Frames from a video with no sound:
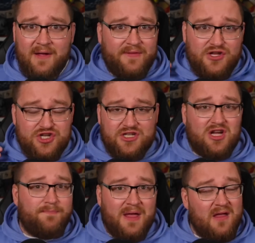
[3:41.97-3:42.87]
It just
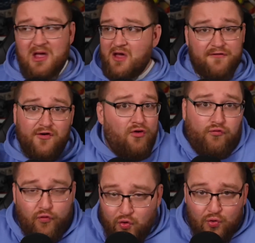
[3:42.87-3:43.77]
could be for the
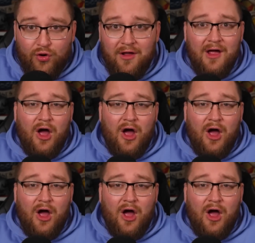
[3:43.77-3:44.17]
rule